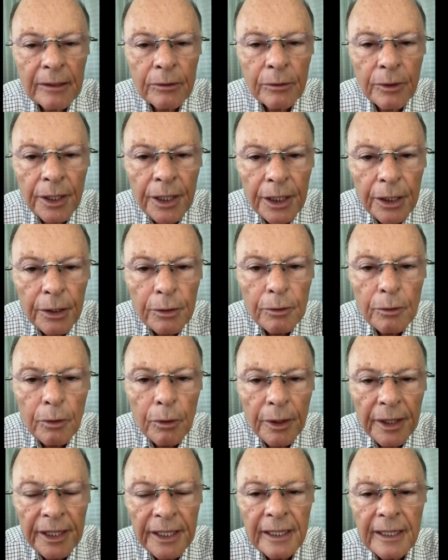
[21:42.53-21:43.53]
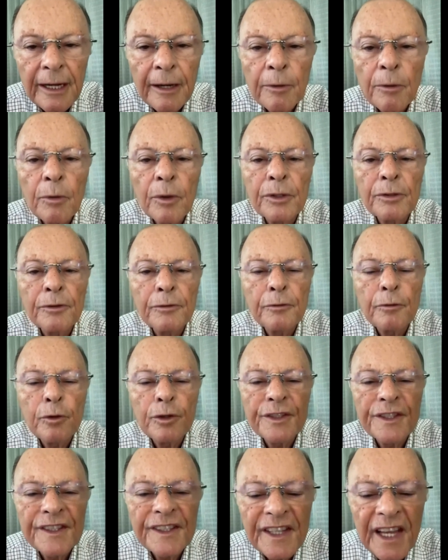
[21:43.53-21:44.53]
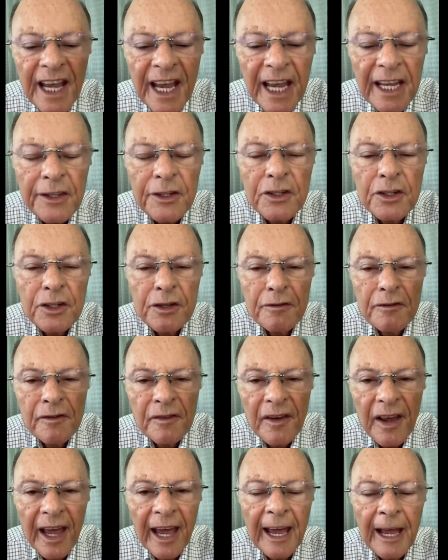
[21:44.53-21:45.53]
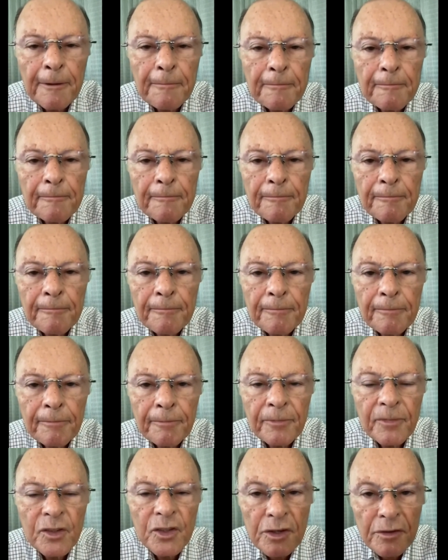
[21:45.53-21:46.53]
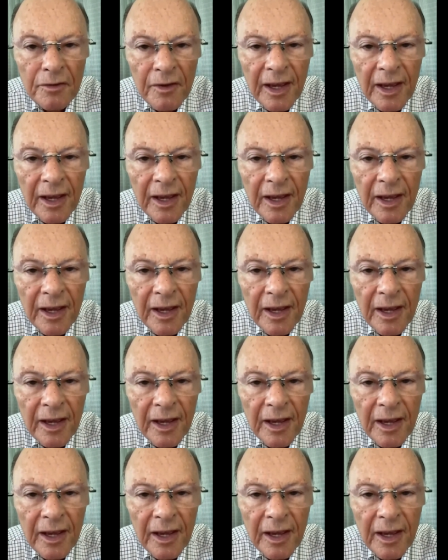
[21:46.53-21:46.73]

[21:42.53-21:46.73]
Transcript: But he can only make you rich when you have